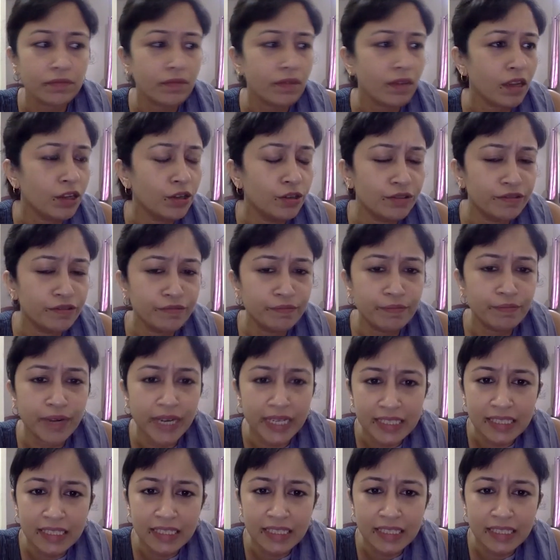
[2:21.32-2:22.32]
You have
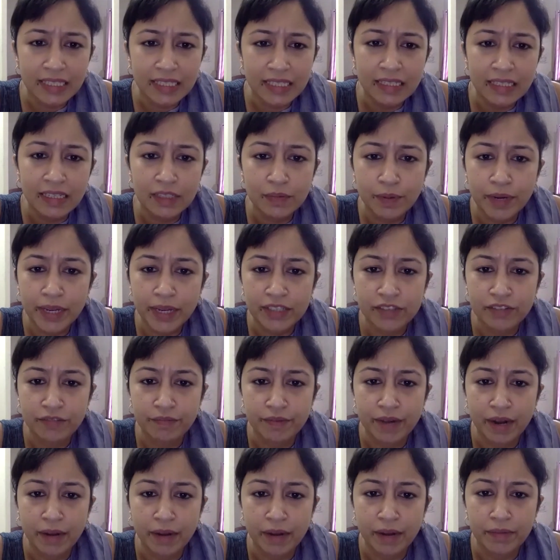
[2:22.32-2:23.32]
brazen displays
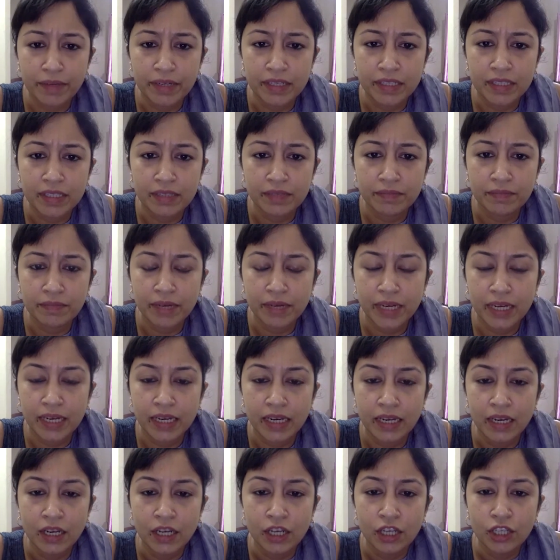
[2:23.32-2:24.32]
of Brahmanism by
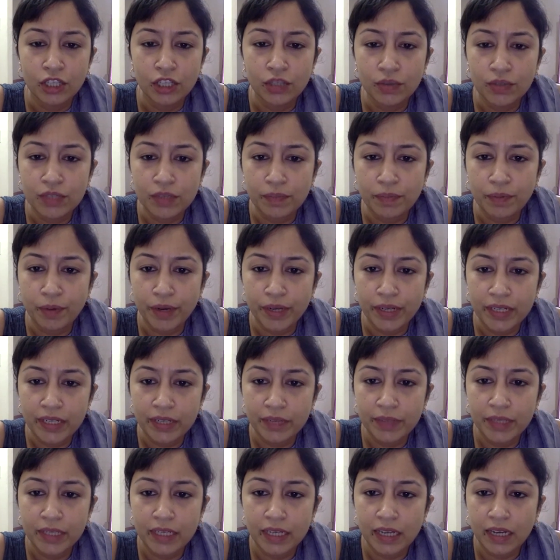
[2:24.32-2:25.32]
those appointed with
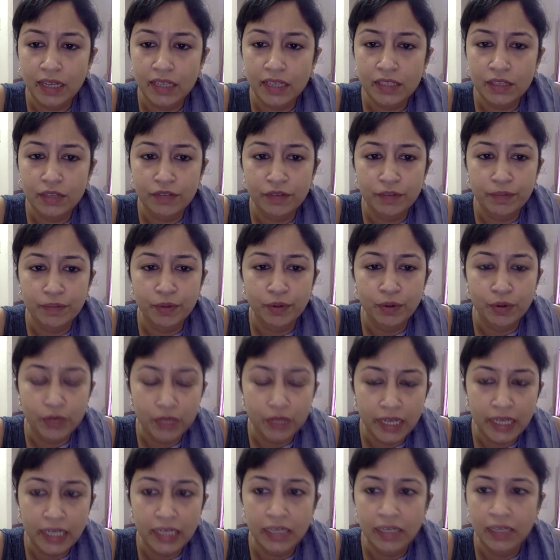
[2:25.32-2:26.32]
the task of
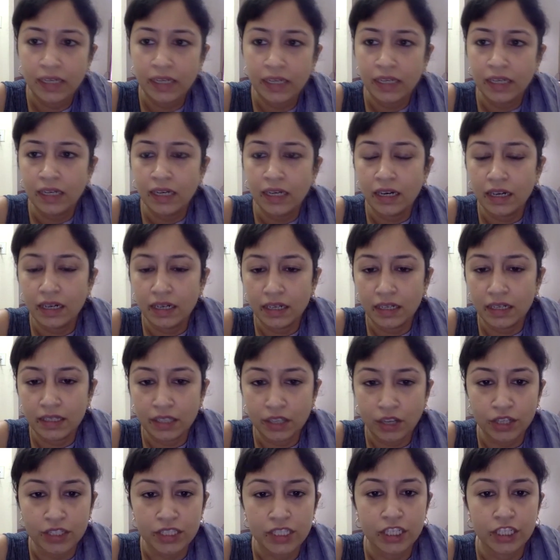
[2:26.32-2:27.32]
upholding the
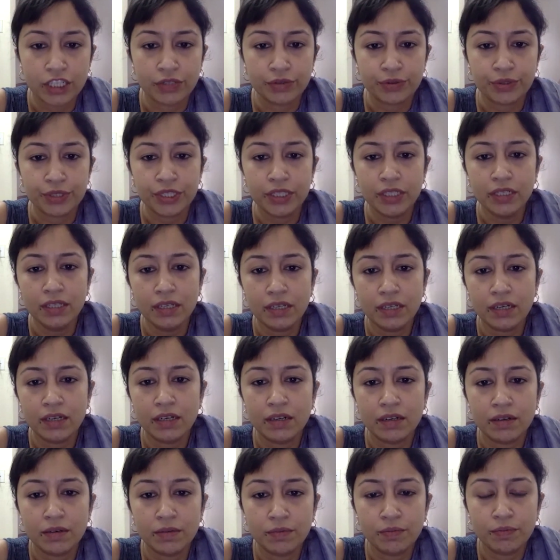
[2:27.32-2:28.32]
constitution.
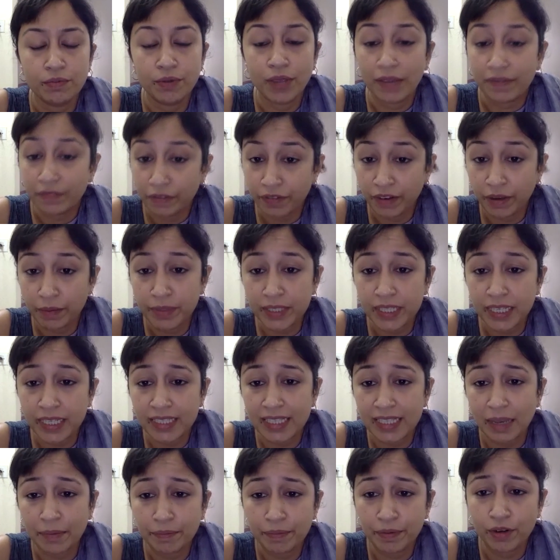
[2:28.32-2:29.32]
We have the famous
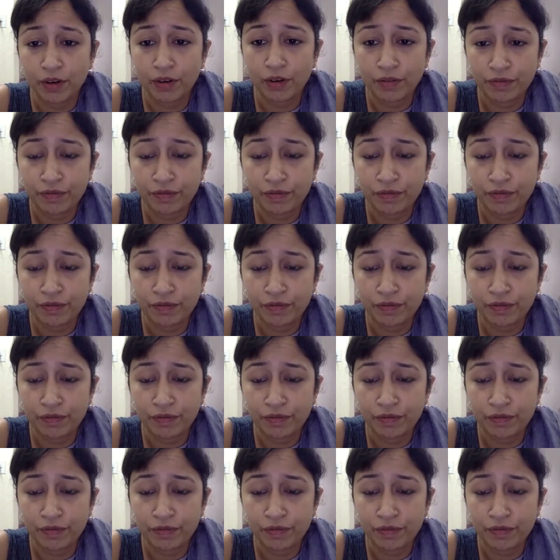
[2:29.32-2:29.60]
example of